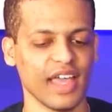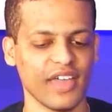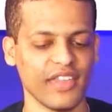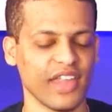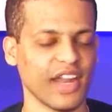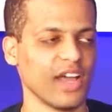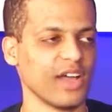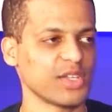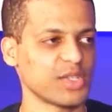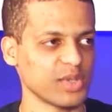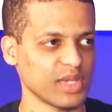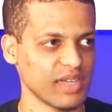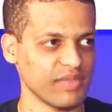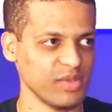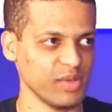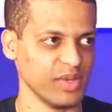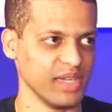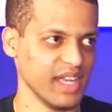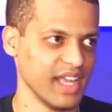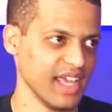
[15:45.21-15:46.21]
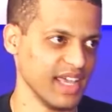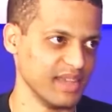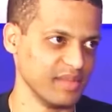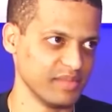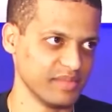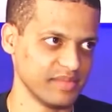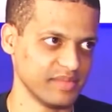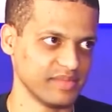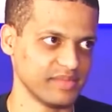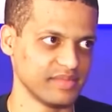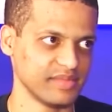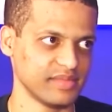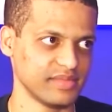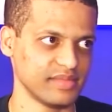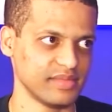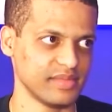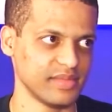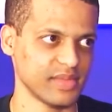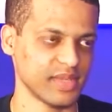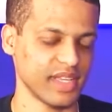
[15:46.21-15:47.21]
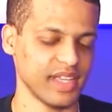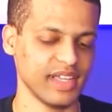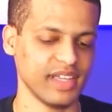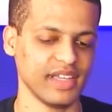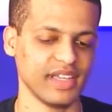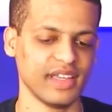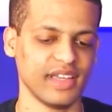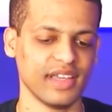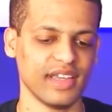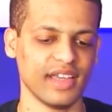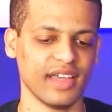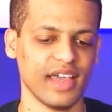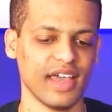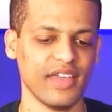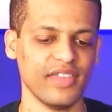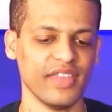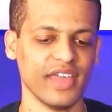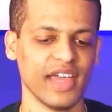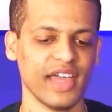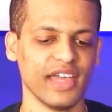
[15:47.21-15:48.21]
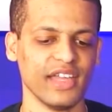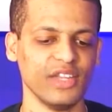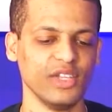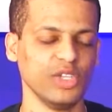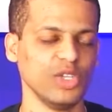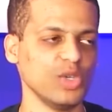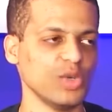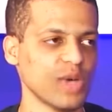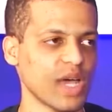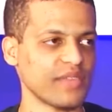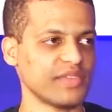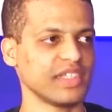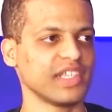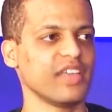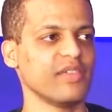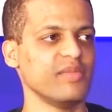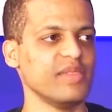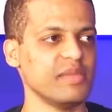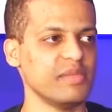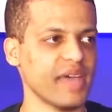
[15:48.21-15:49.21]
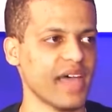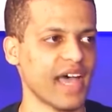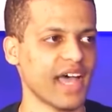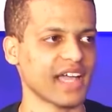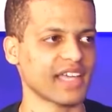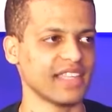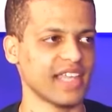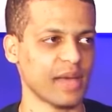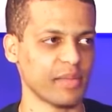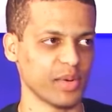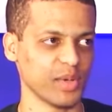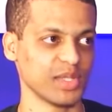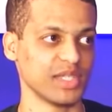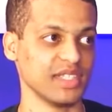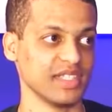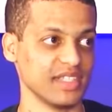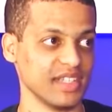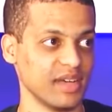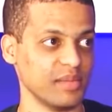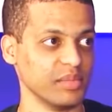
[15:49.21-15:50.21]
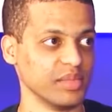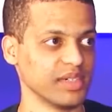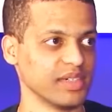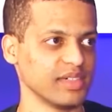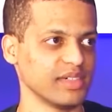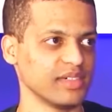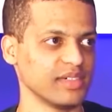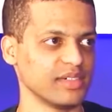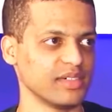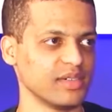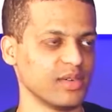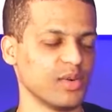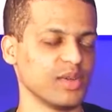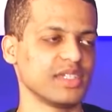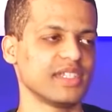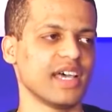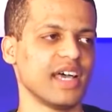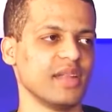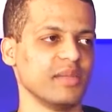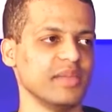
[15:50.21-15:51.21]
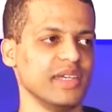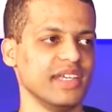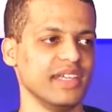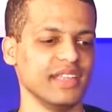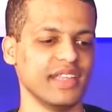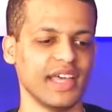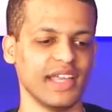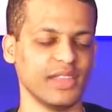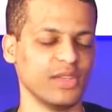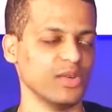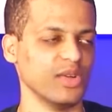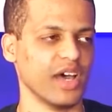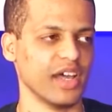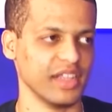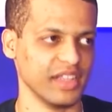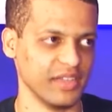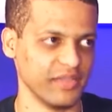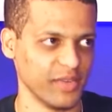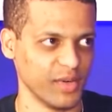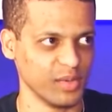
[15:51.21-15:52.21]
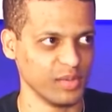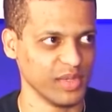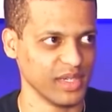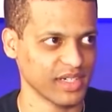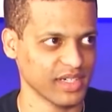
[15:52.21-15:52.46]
and then I also give you a name, okay? And then you have to give me back that person's number or tell me that they're not in the phone